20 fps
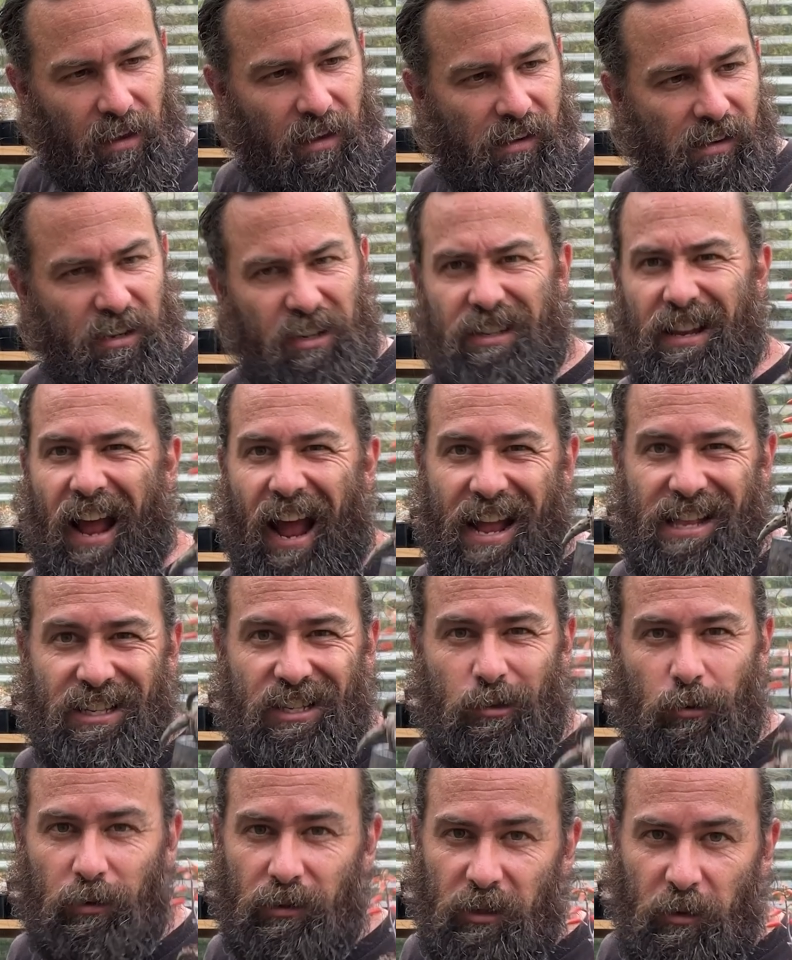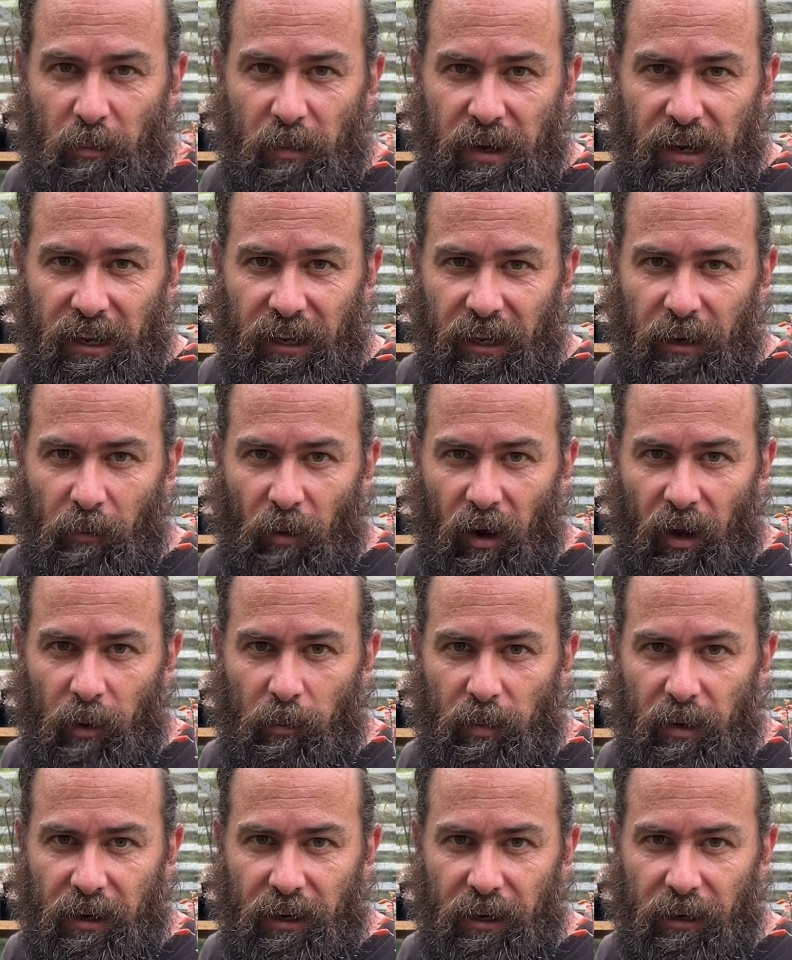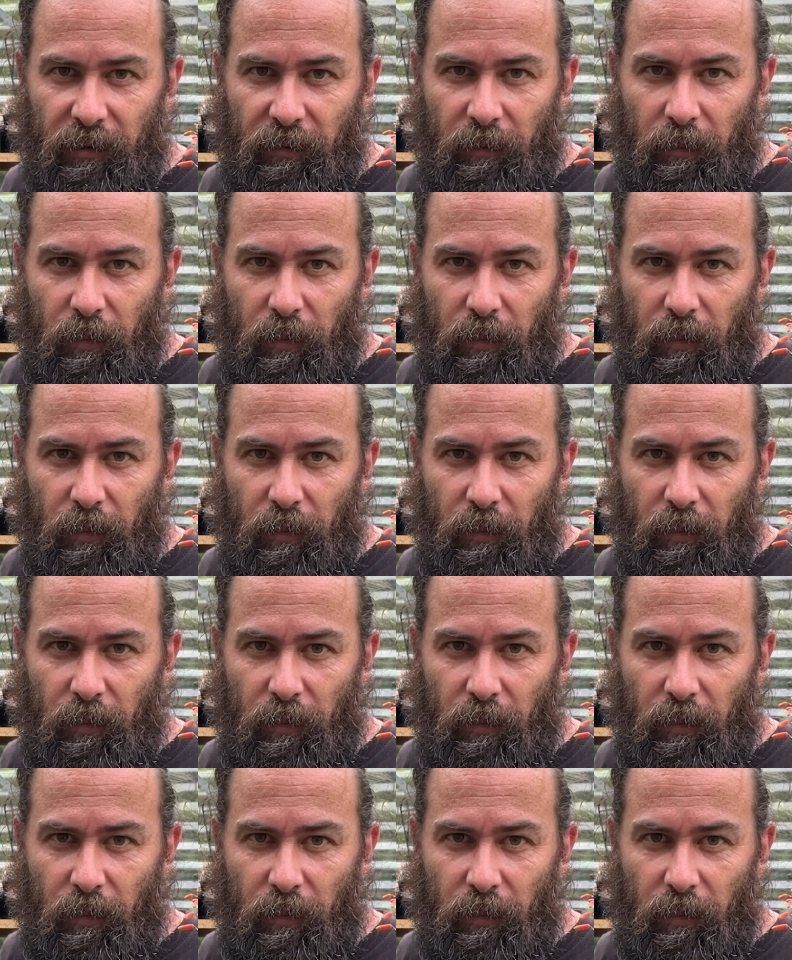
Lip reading: just adds to its appeal in my opinion.